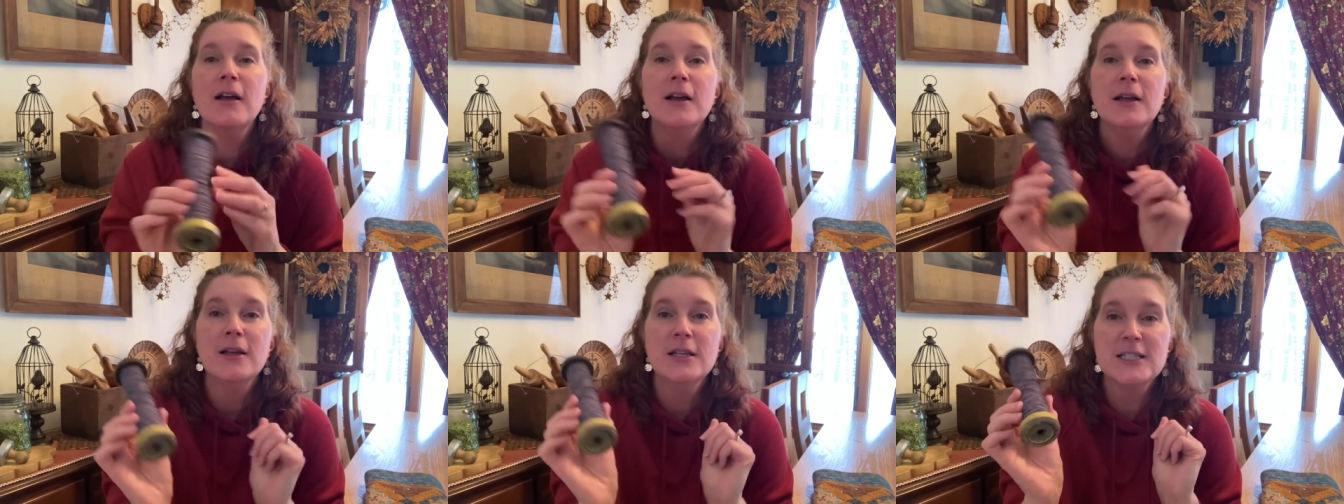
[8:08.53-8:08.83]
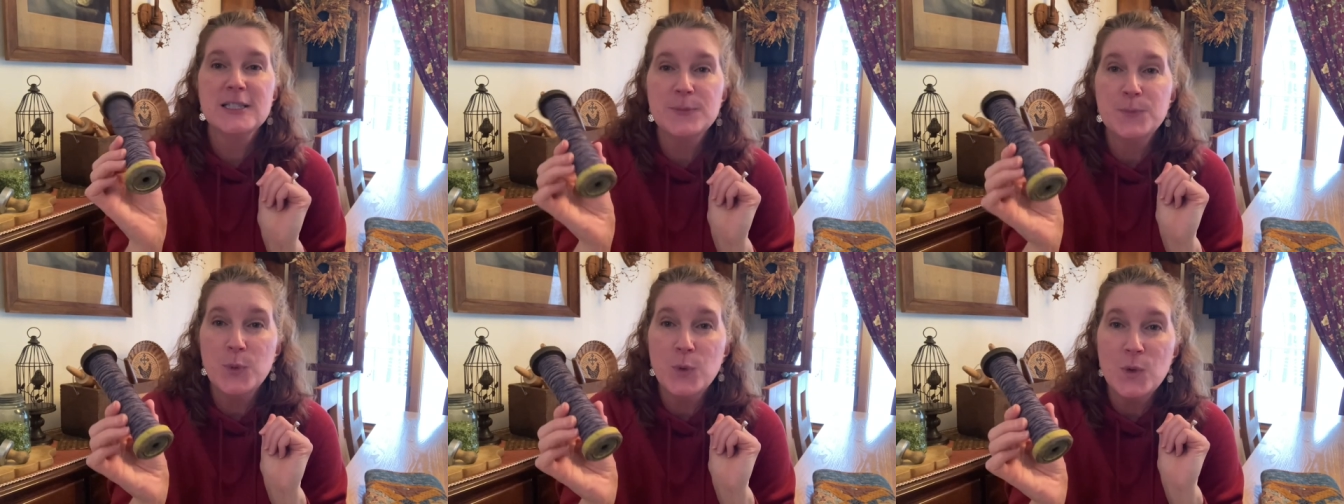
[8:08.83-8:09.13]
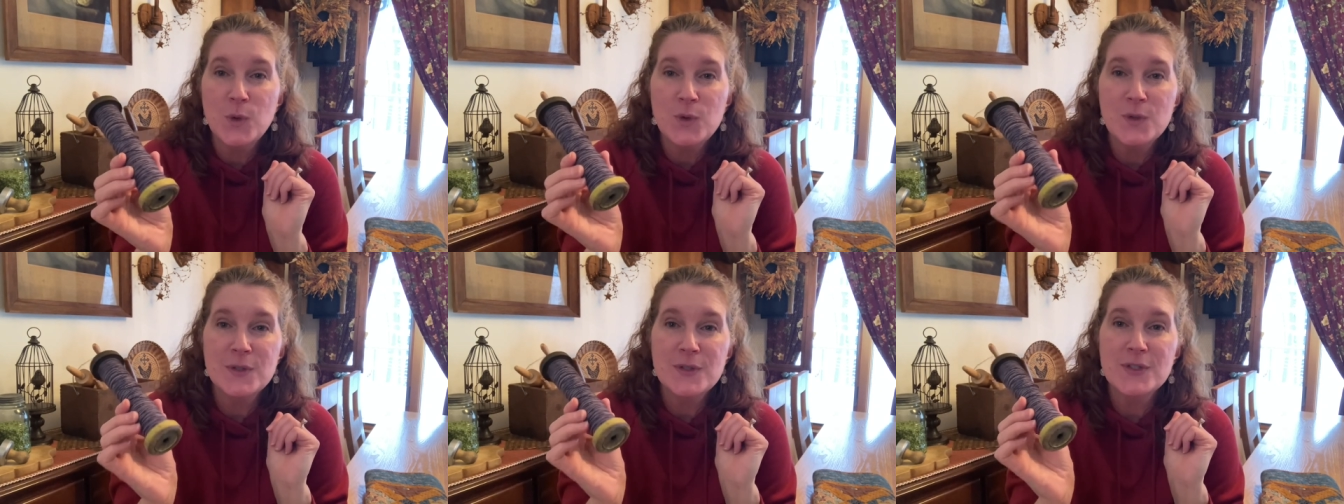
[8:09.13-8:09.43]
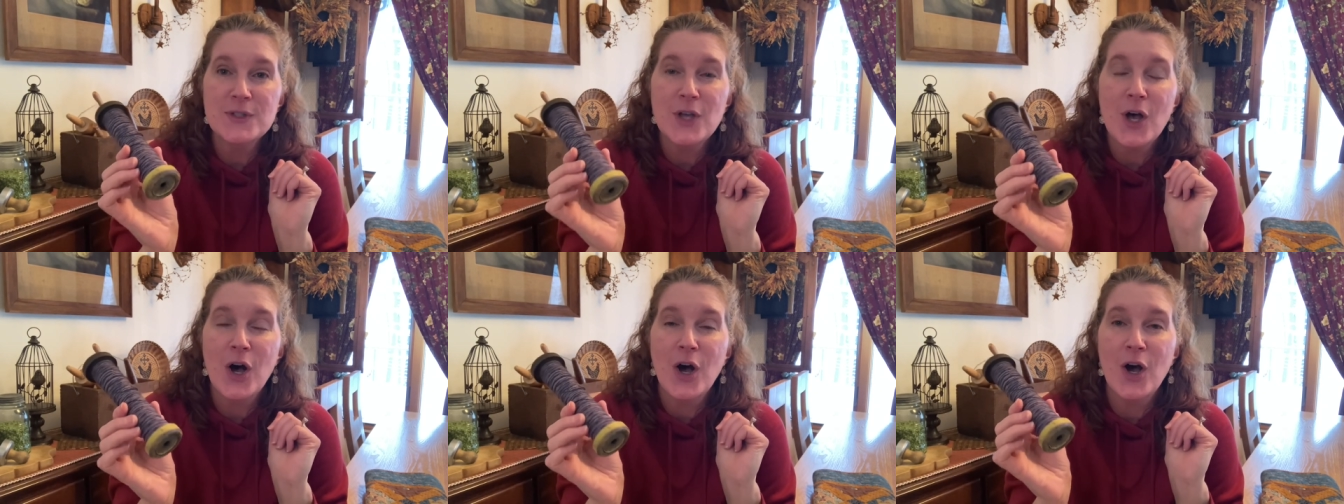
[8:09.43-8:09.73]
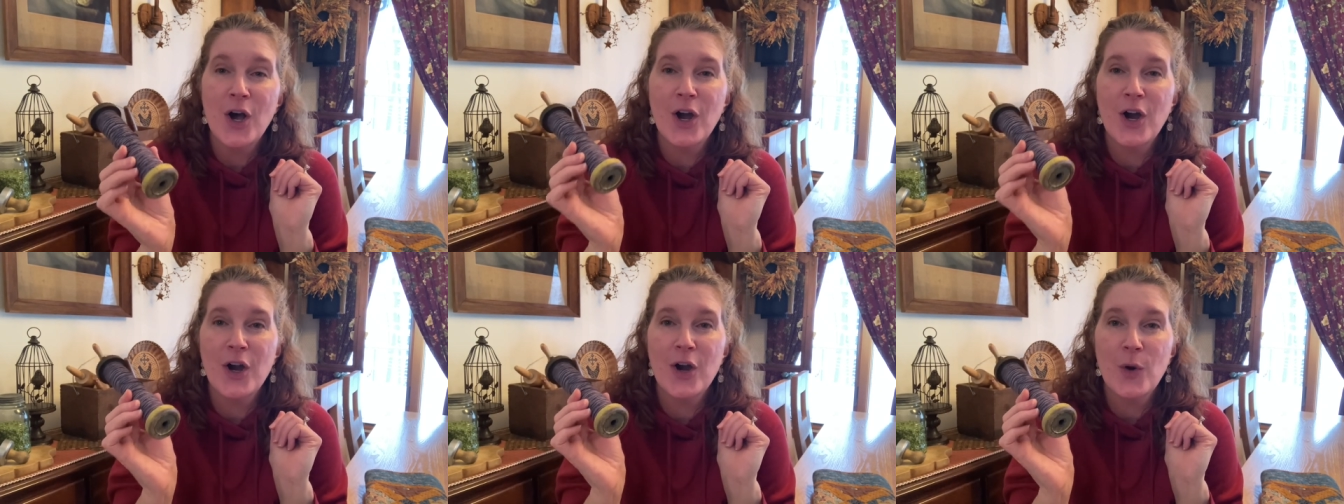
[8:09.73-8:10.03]
Spools
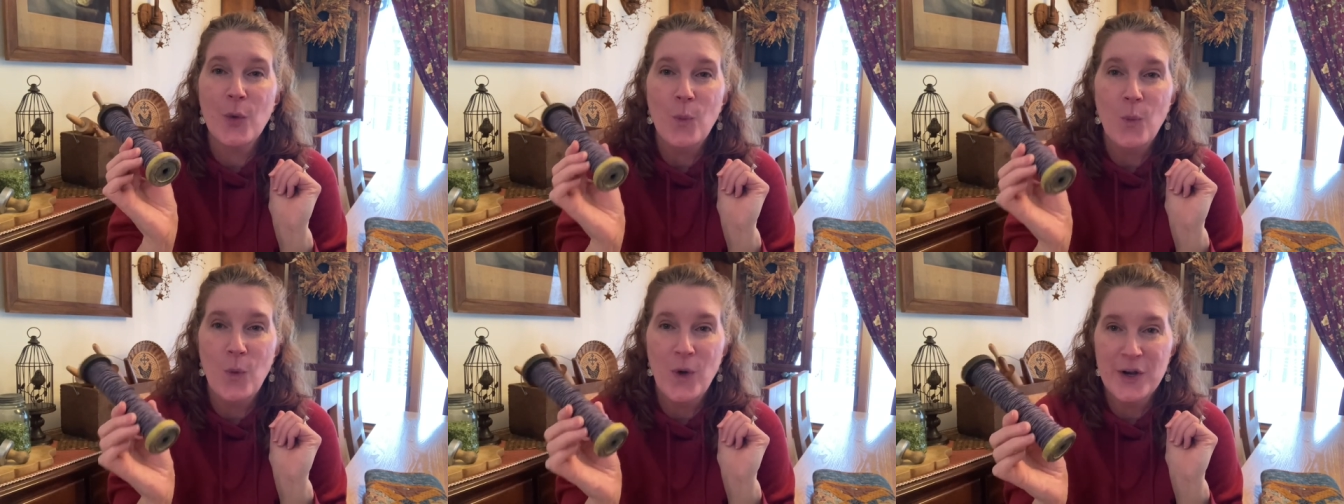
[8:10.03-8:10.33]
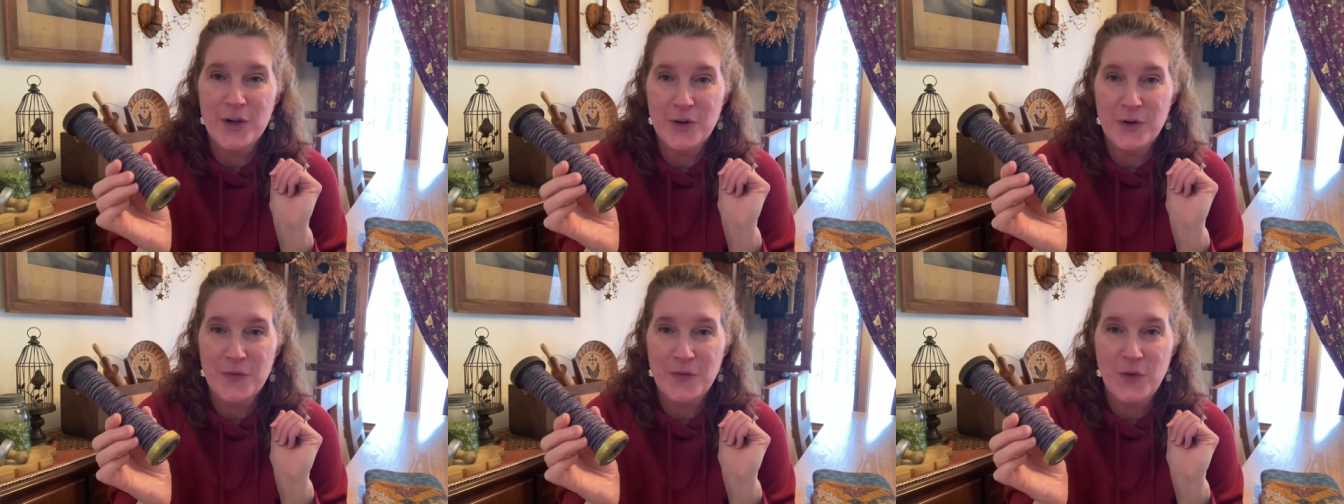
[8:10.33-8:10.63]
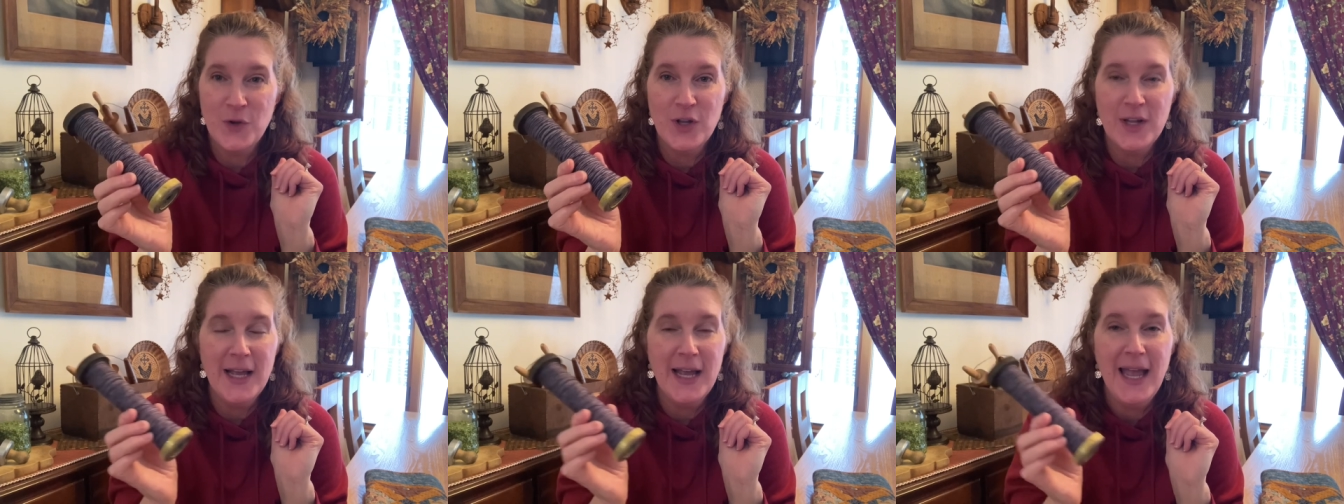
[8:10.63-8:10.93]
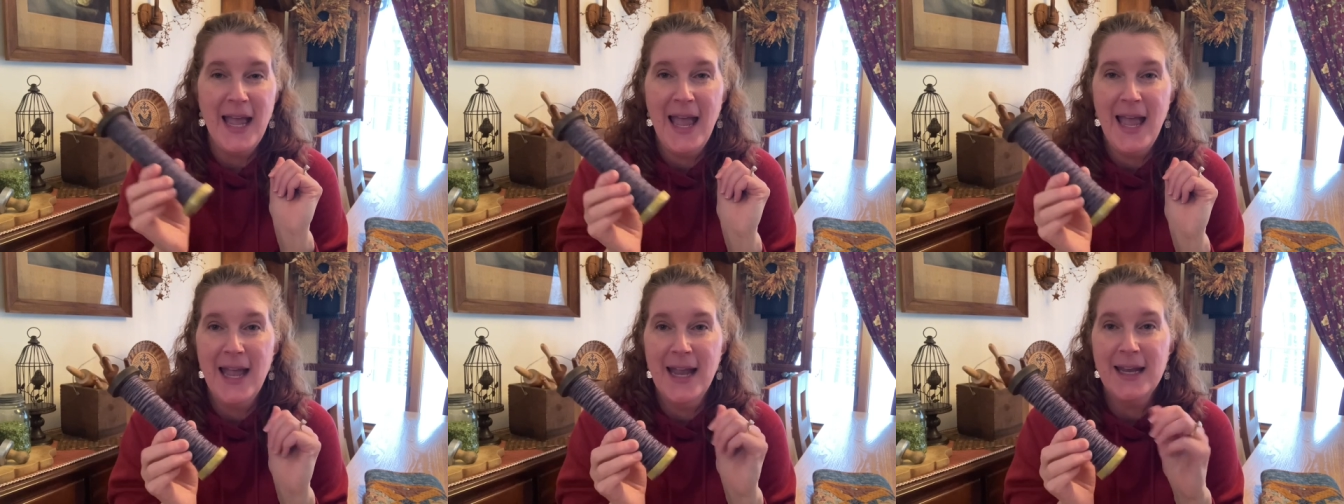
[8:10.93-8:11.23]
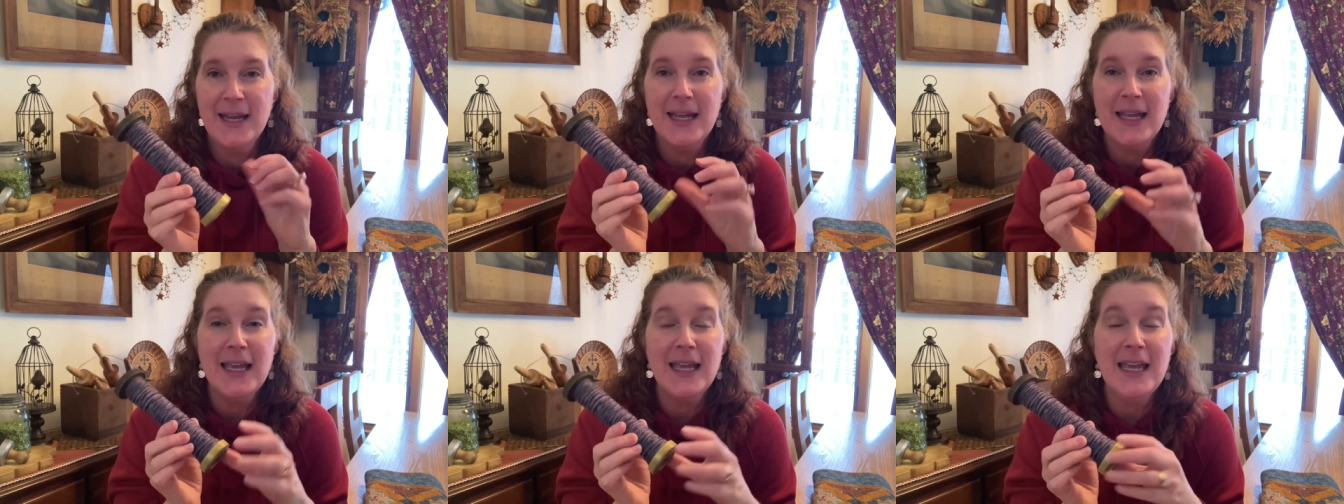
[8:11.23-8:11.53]
are wonderful
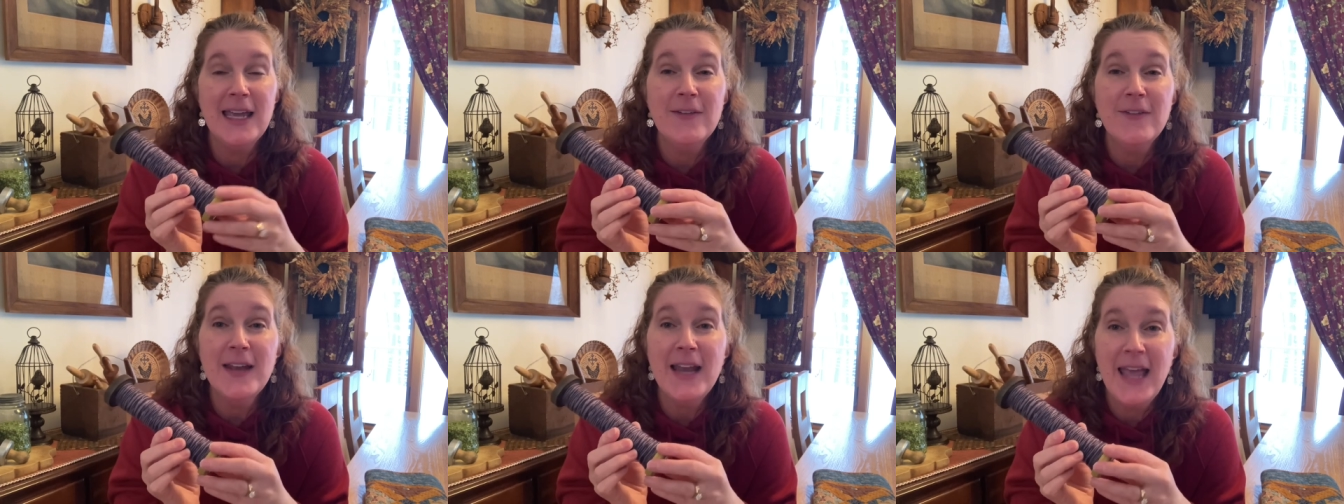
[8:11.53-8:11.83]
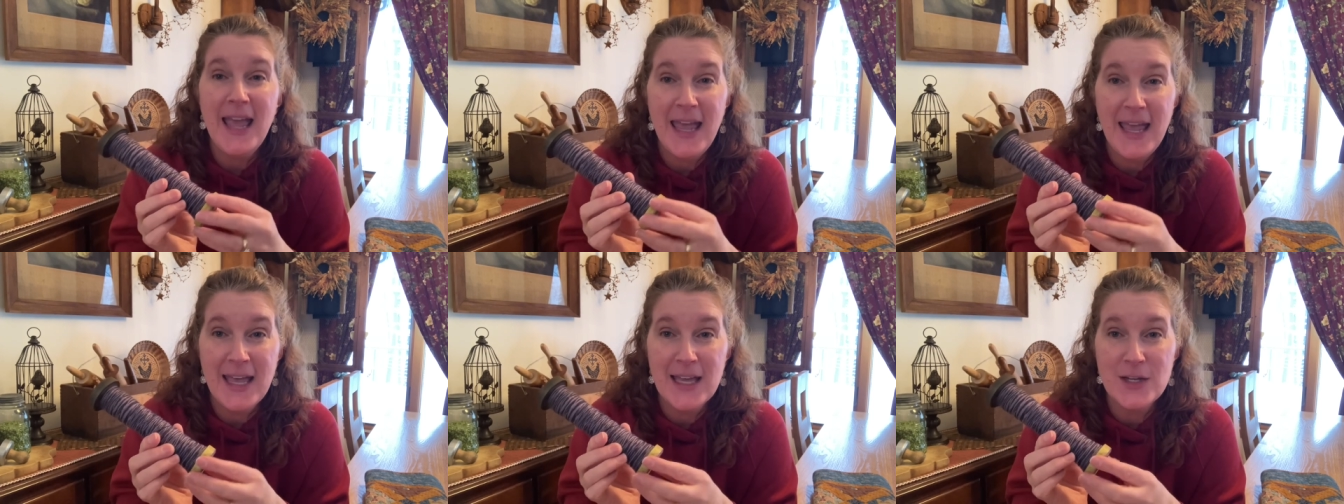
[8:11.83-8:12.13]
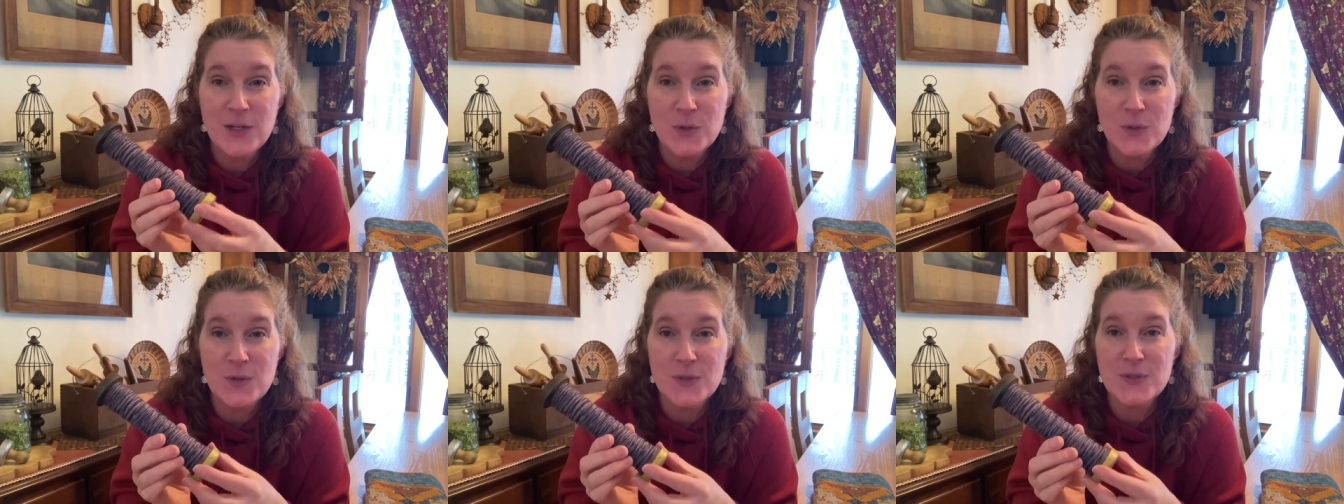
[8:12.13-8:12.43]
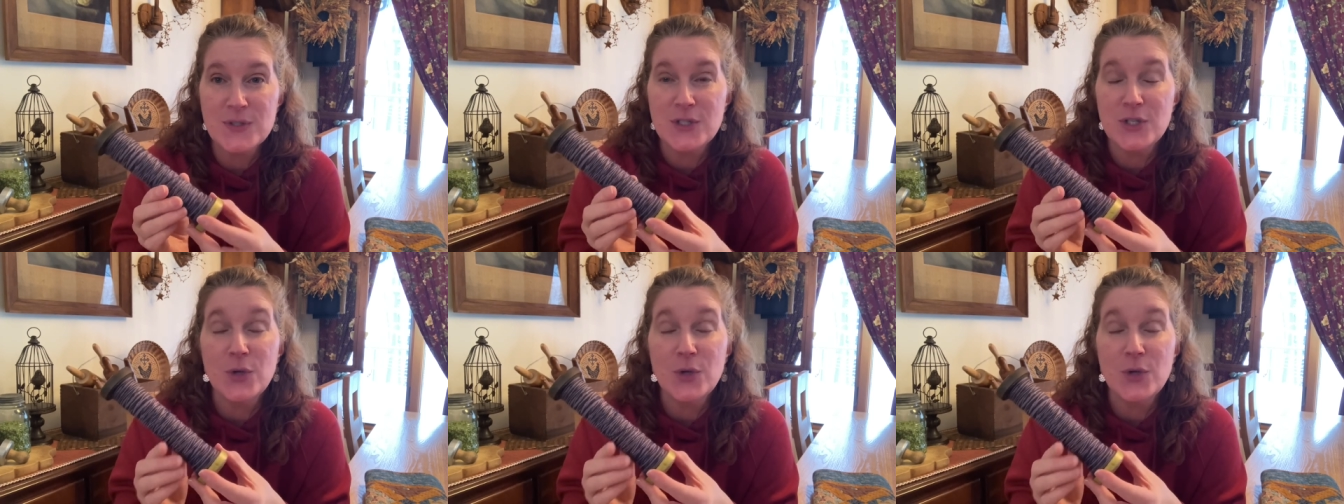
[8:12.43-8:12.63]
and even handles.